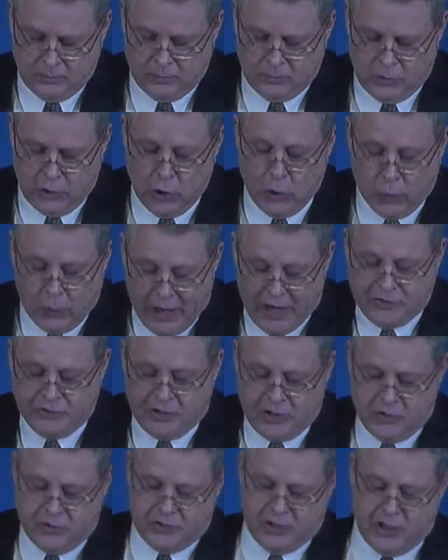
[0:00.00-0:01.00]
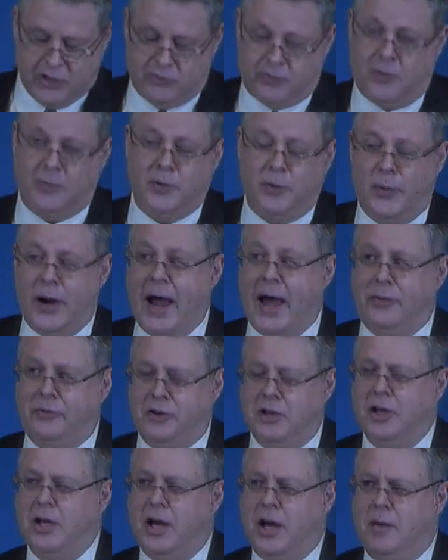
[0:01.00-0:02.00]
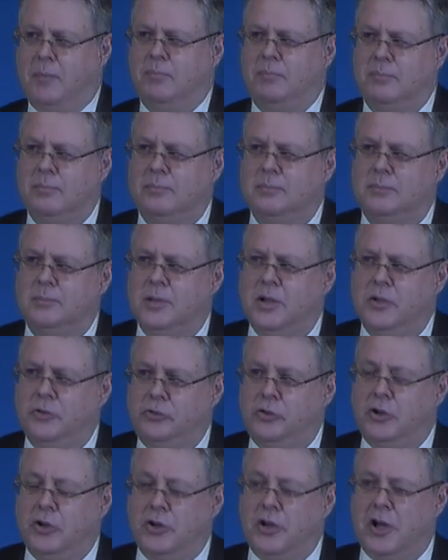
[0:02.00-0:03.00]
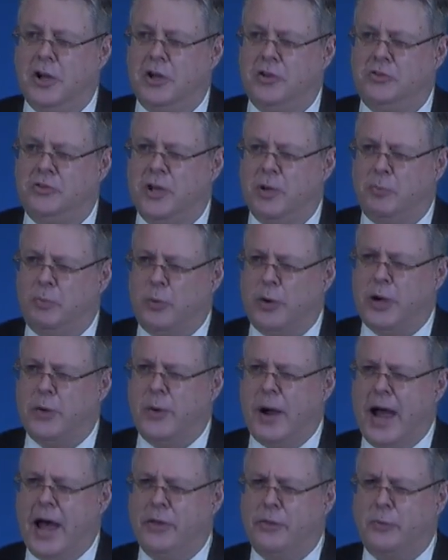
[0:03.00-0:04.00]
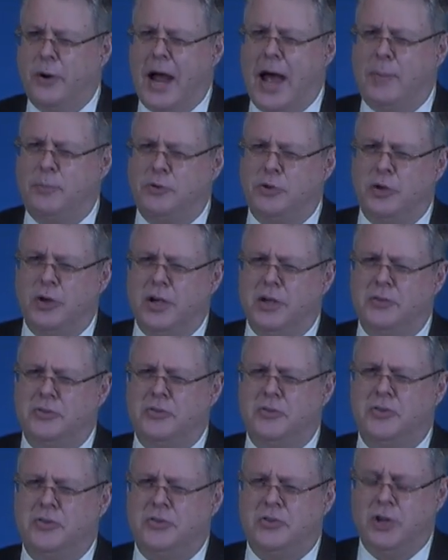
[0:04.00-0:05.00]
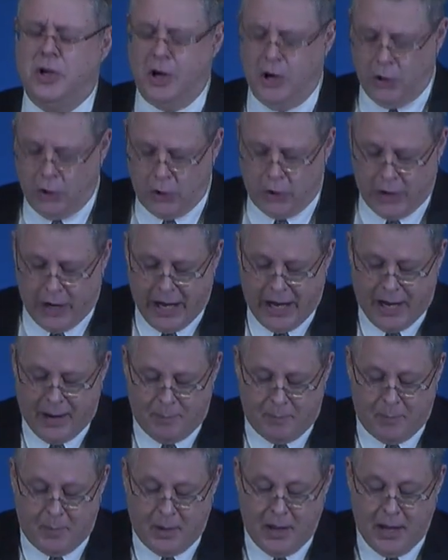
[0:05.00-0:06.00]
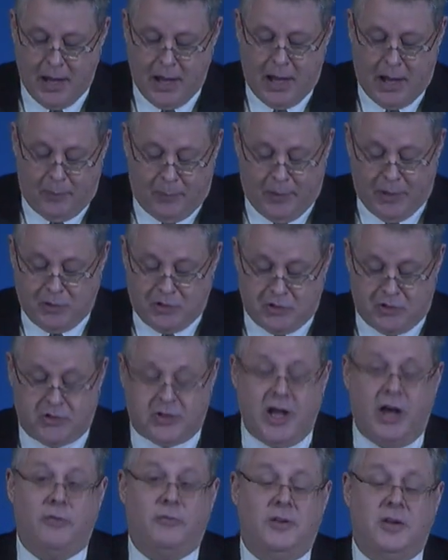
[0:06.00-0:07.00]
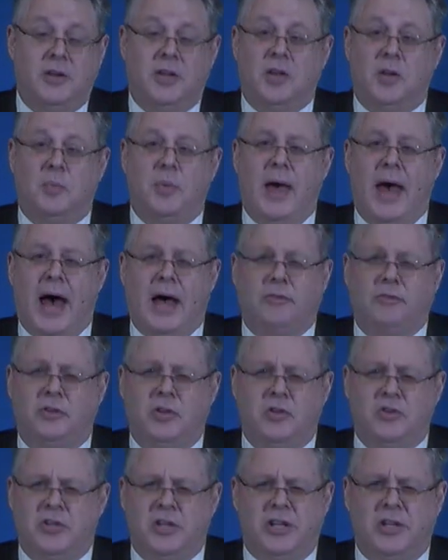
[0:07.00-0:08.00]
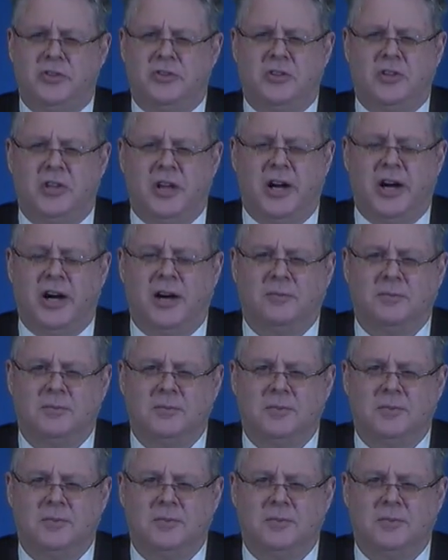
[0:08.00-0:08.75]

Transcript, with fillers: who rescues us from the wrath to come. So you'll notice that pre wrath rapturists cram a bunch of stuff into the passage that isn't there.